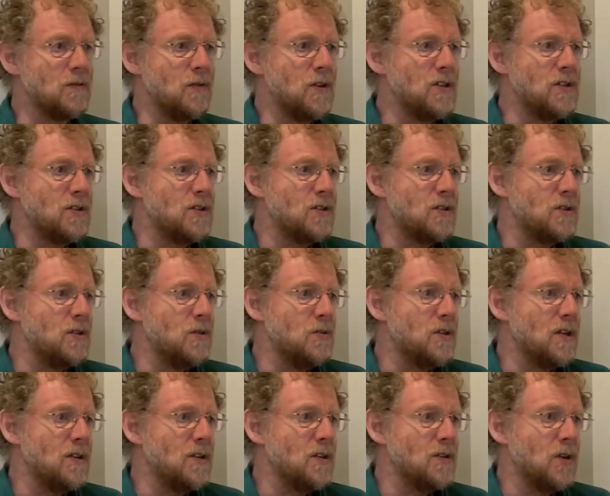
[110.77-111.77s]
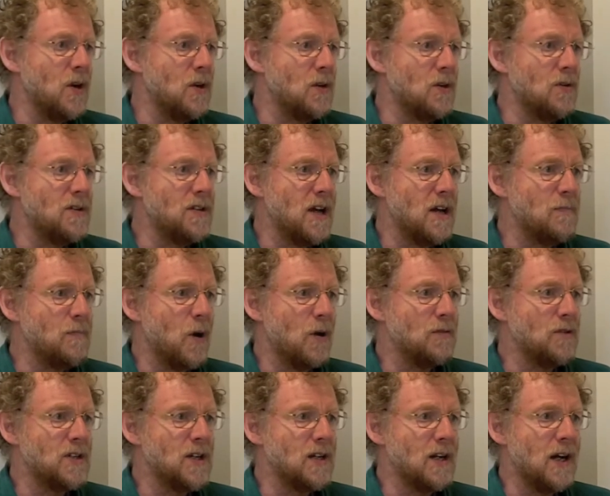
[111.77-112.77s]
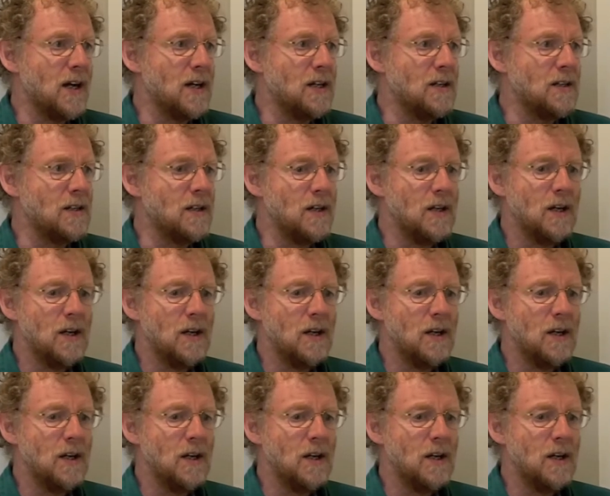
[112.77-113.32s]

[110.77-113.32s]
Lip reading: For instance, using the $1 a day poverty line